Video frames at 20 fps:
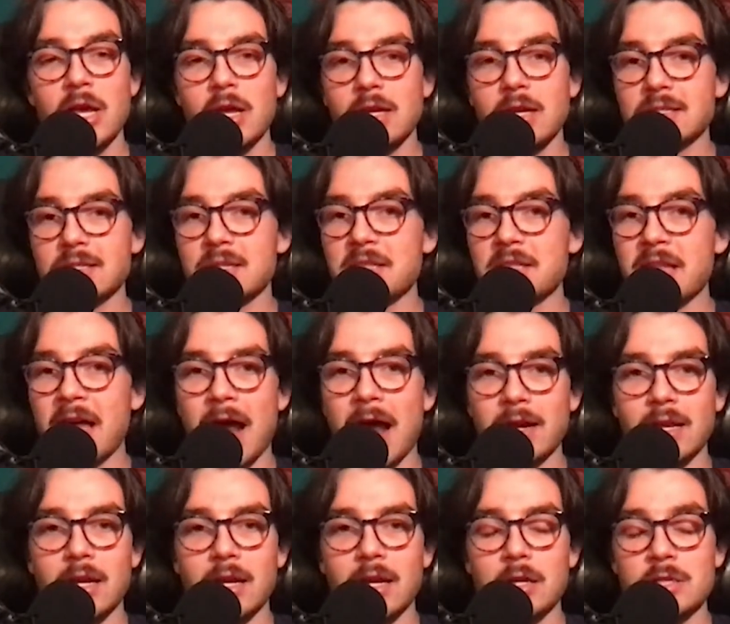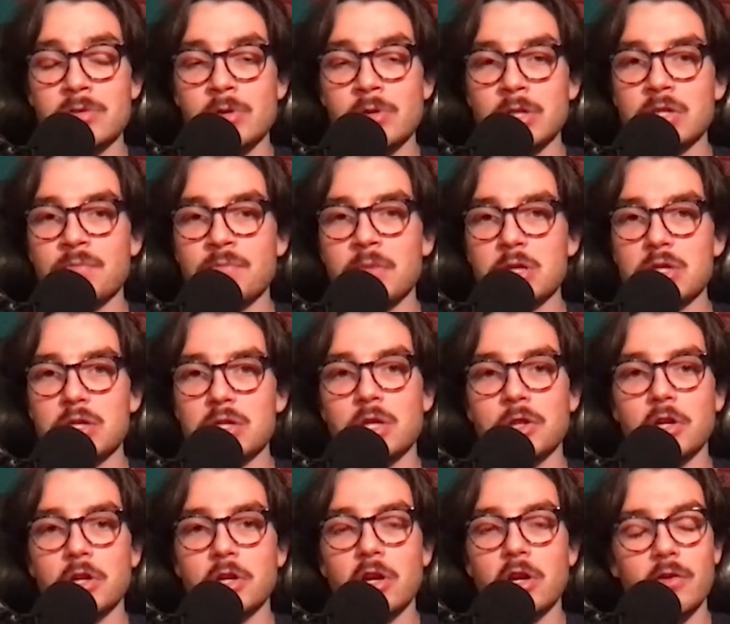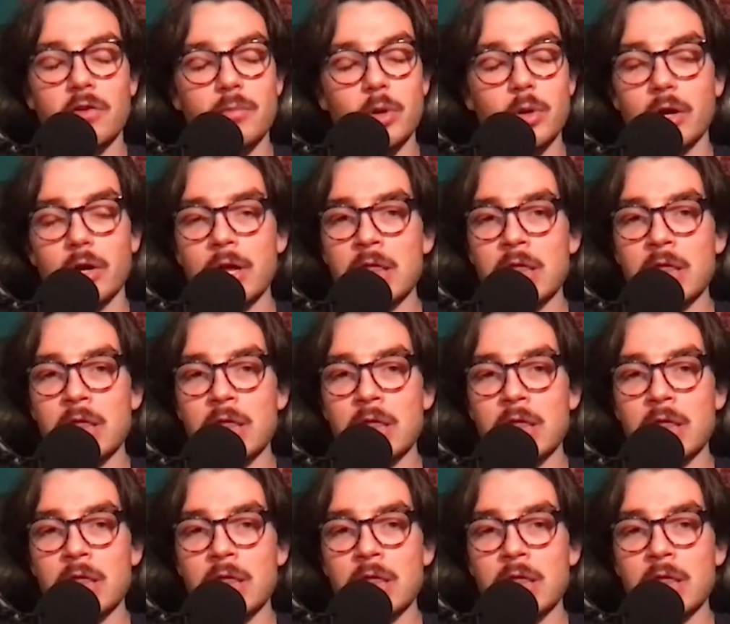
he's not getting swings and misses on the curveball,